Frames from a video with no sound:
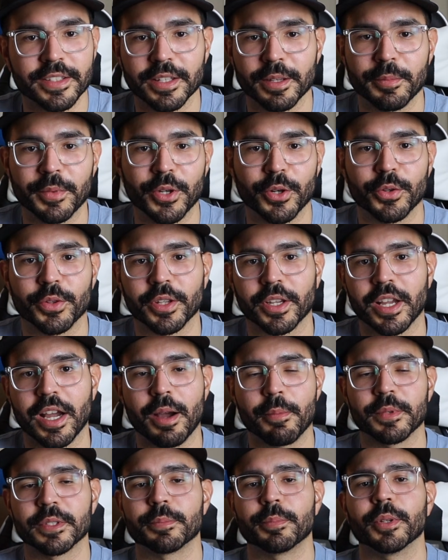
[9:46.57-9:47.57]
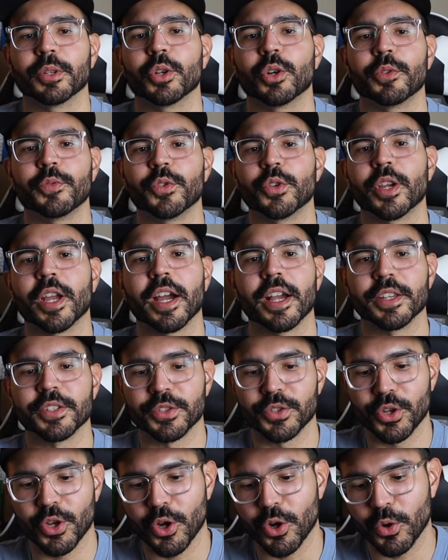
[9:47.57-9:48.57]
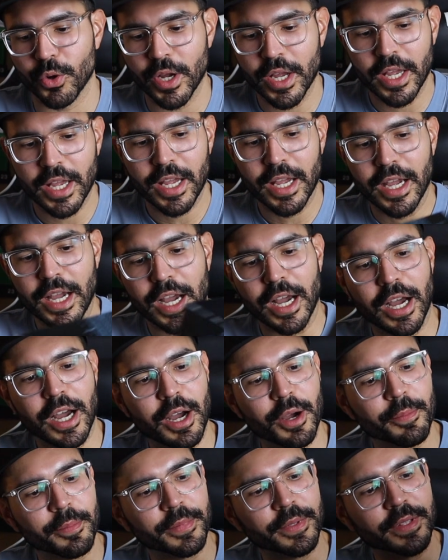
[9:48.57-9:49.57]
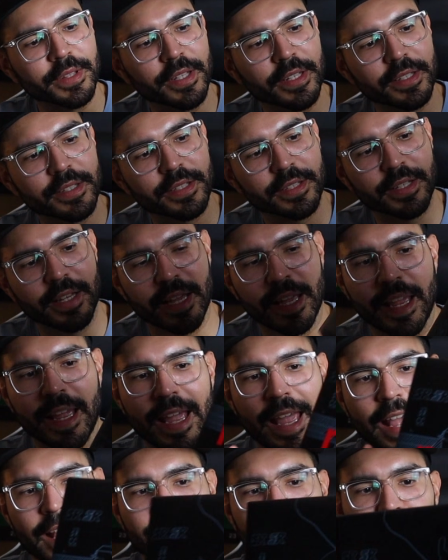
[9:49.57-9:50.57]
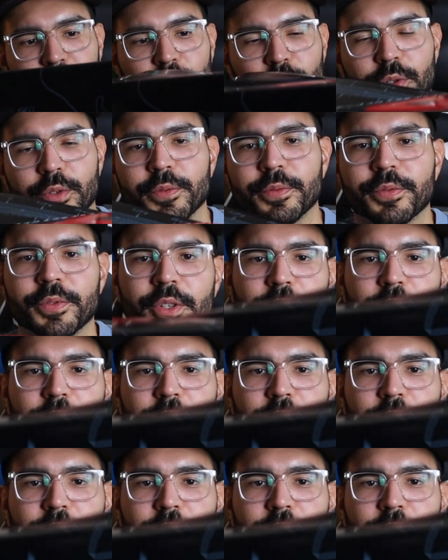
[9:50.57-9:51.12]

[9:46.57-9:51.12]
let me know in the comments below if you guys know. This has sort of